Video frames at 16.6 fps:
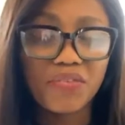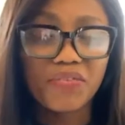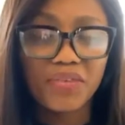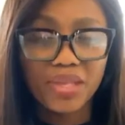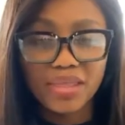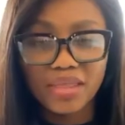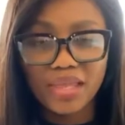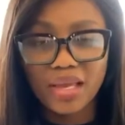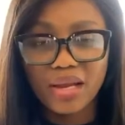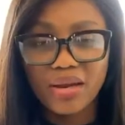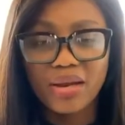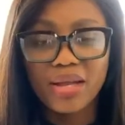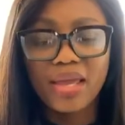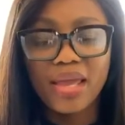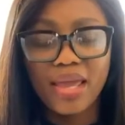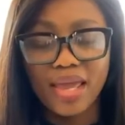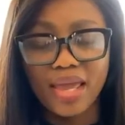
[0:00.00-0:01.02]
in there.
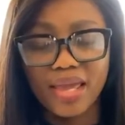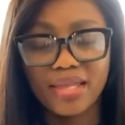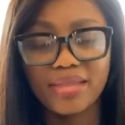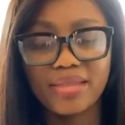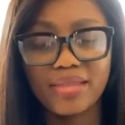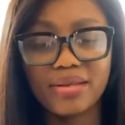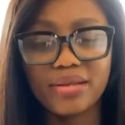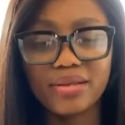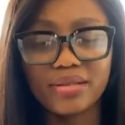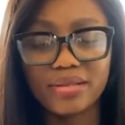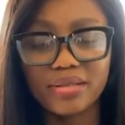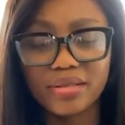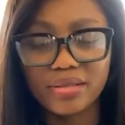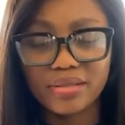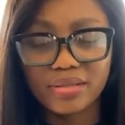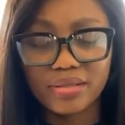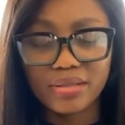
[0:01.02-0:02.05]
And
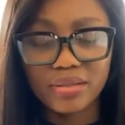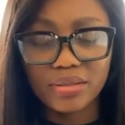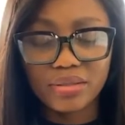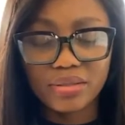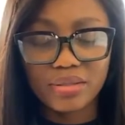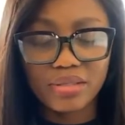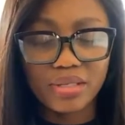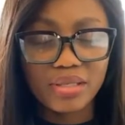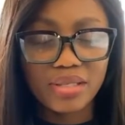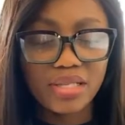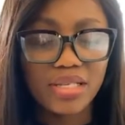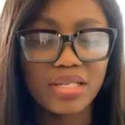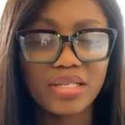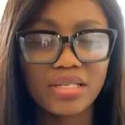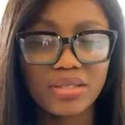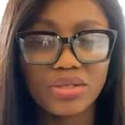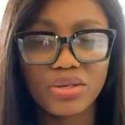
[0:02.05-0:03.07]
the thing
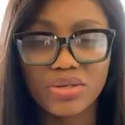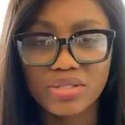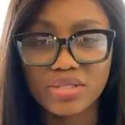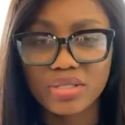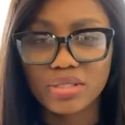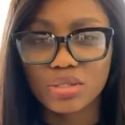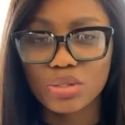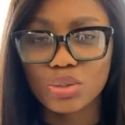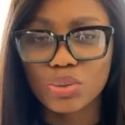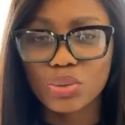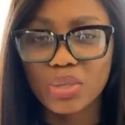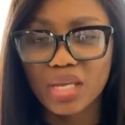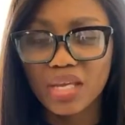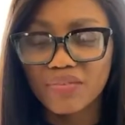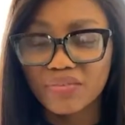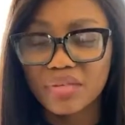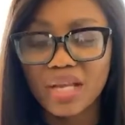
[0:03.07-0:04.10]
it does is to
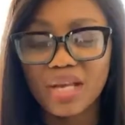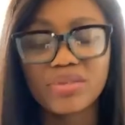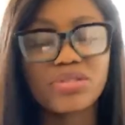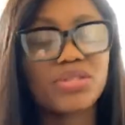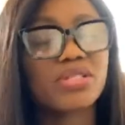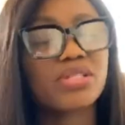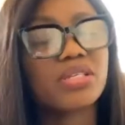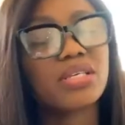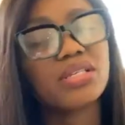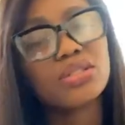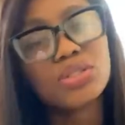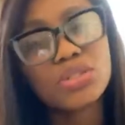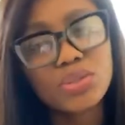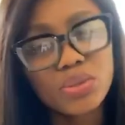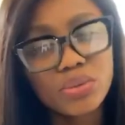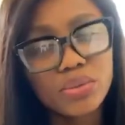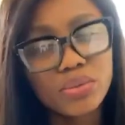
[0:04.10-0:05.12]
even out your skin
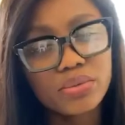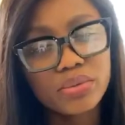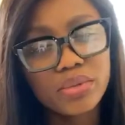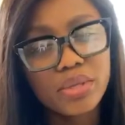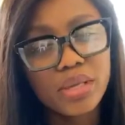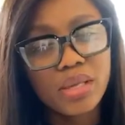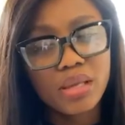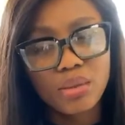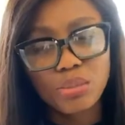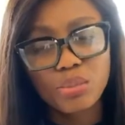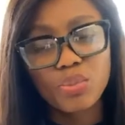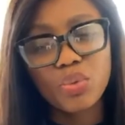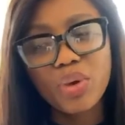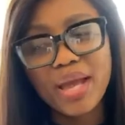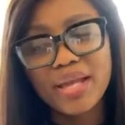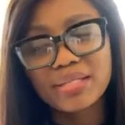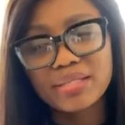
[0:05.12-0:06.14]
tone,
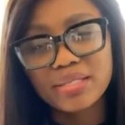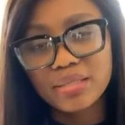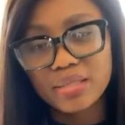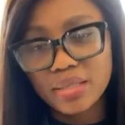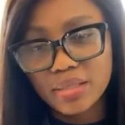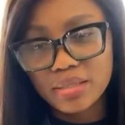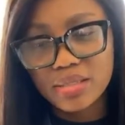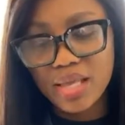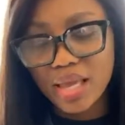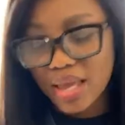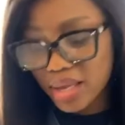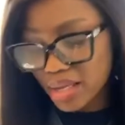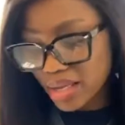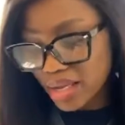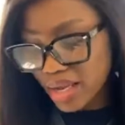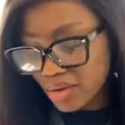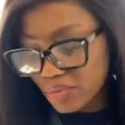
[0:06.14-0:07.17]
brighten it,
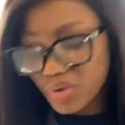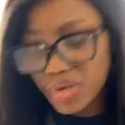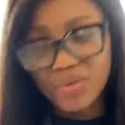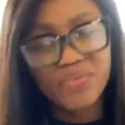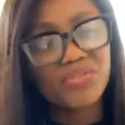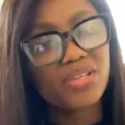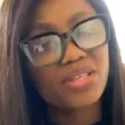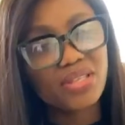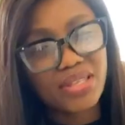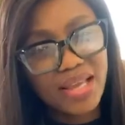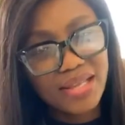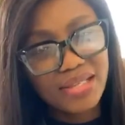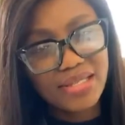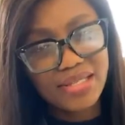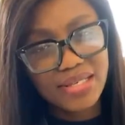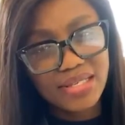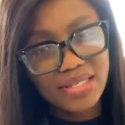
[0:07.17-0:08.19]
get rid of the dead
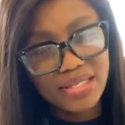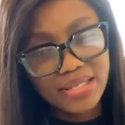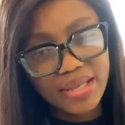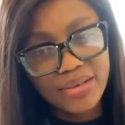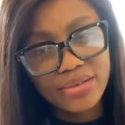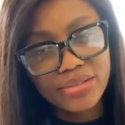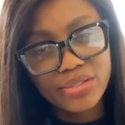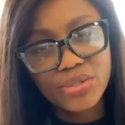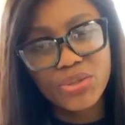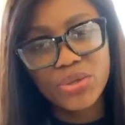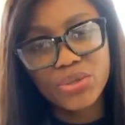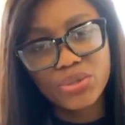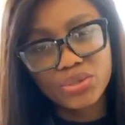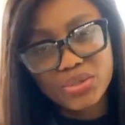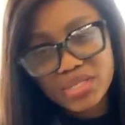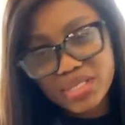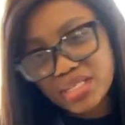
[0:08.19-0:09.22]
skin cells so your
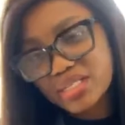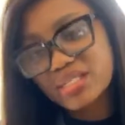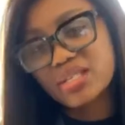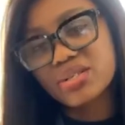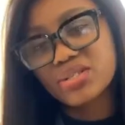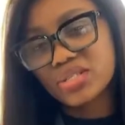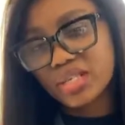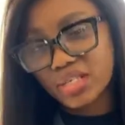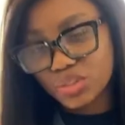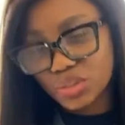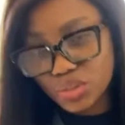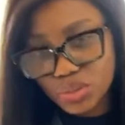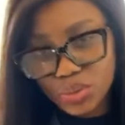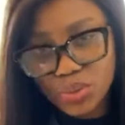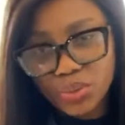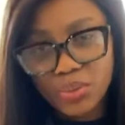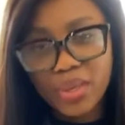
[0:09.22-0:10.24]
new skin cells can
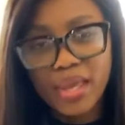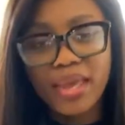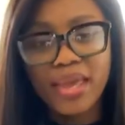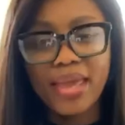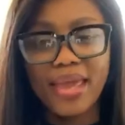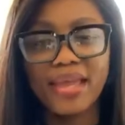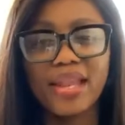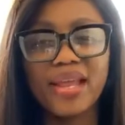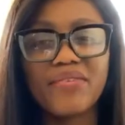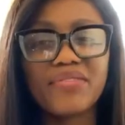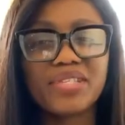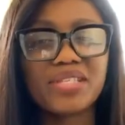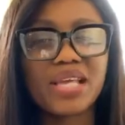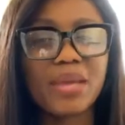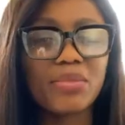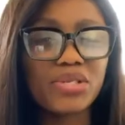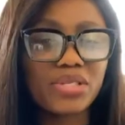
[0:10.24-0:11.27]
show. And every
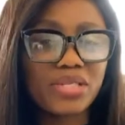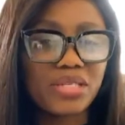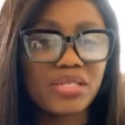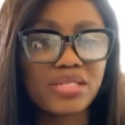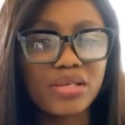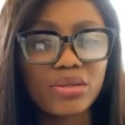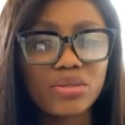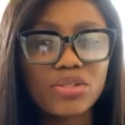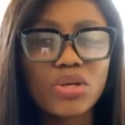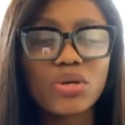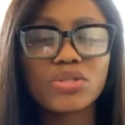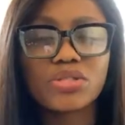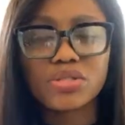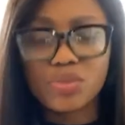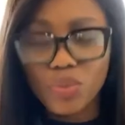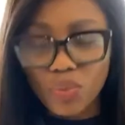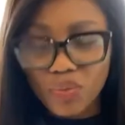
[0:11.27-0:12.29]
time your skin cell
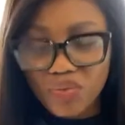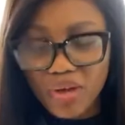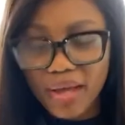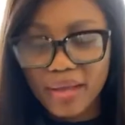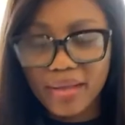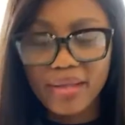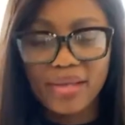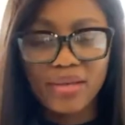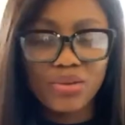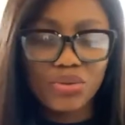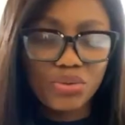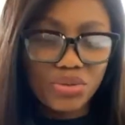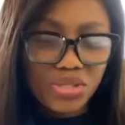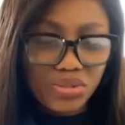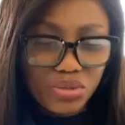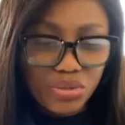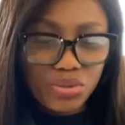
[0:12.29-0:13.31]
turns over, you
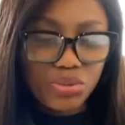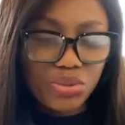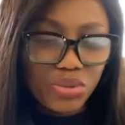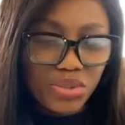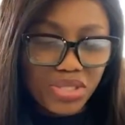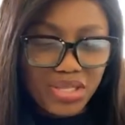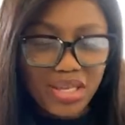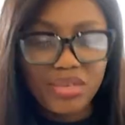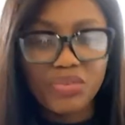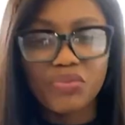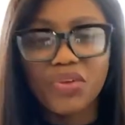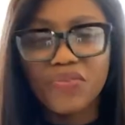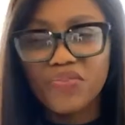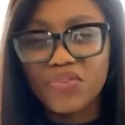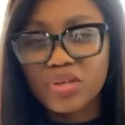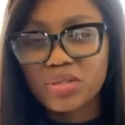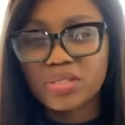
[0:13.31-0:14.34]
see it
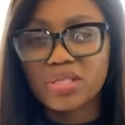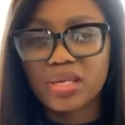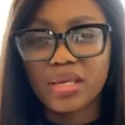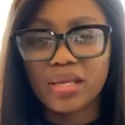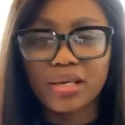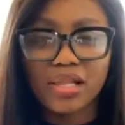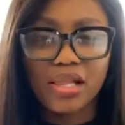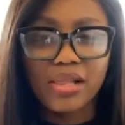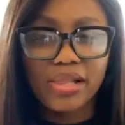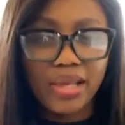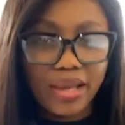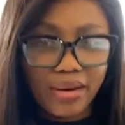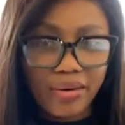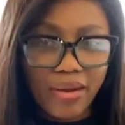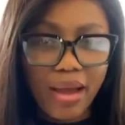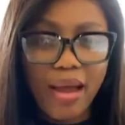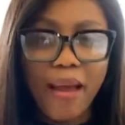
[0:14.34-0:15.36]
reveals a
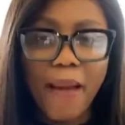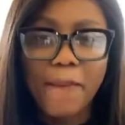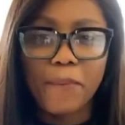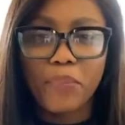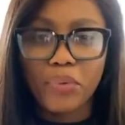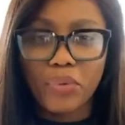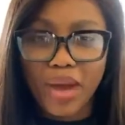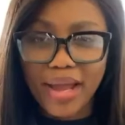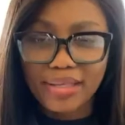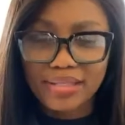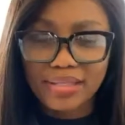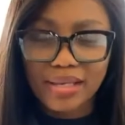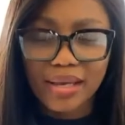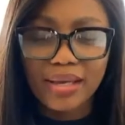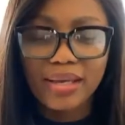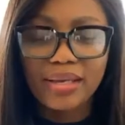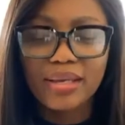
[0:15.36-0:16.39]
clearer,
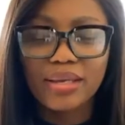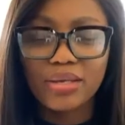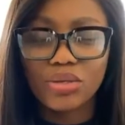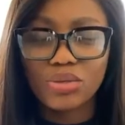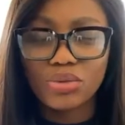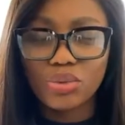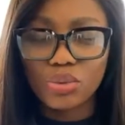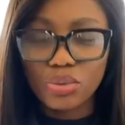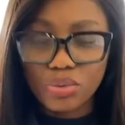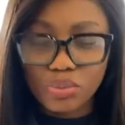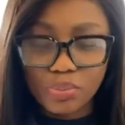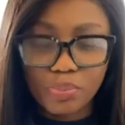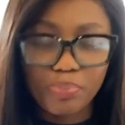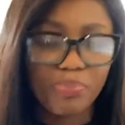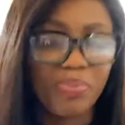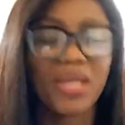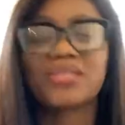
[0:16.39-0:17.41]
brighter, you know,
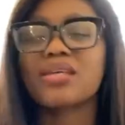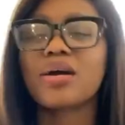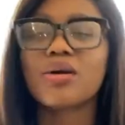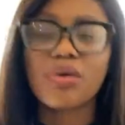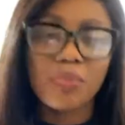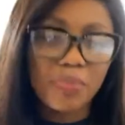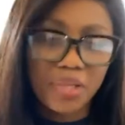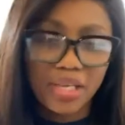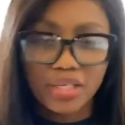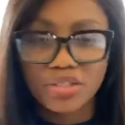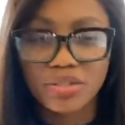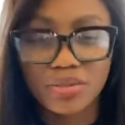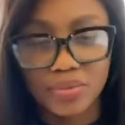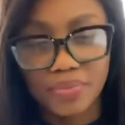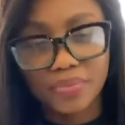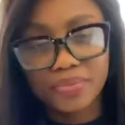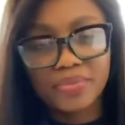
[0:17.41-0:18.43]
better
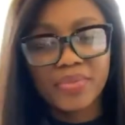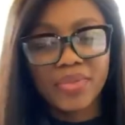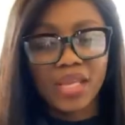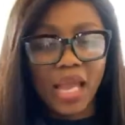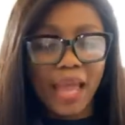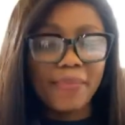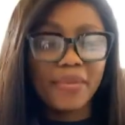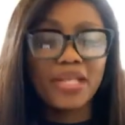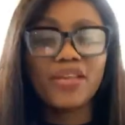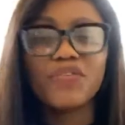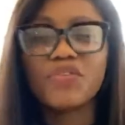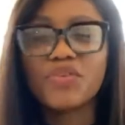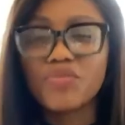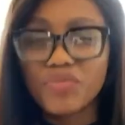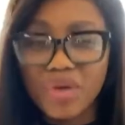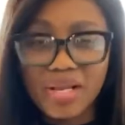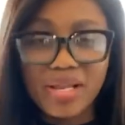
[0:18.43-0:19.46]
complexion. I mean, if
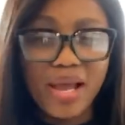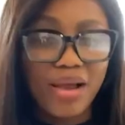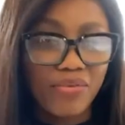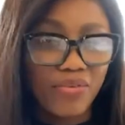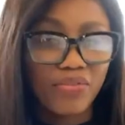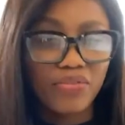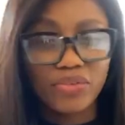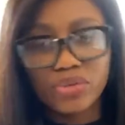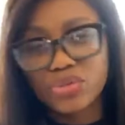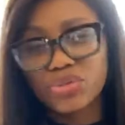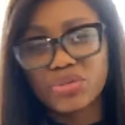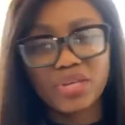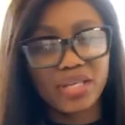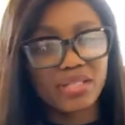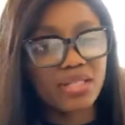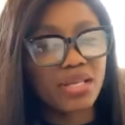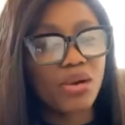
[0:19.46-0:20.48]
you've read our reviews, you
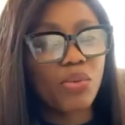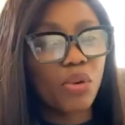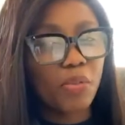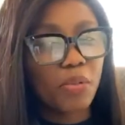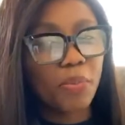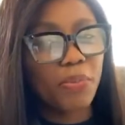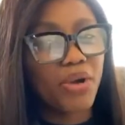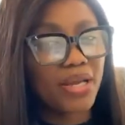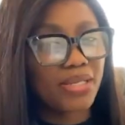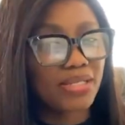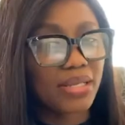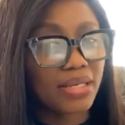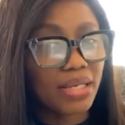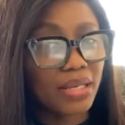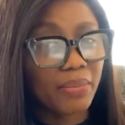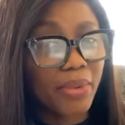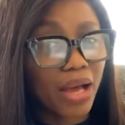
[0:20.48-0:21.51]
can tell what people are
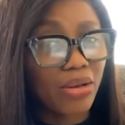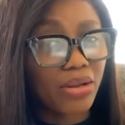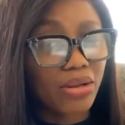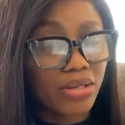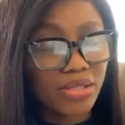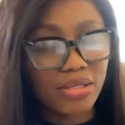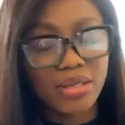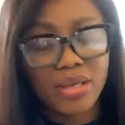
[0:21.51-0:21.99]
saying about us.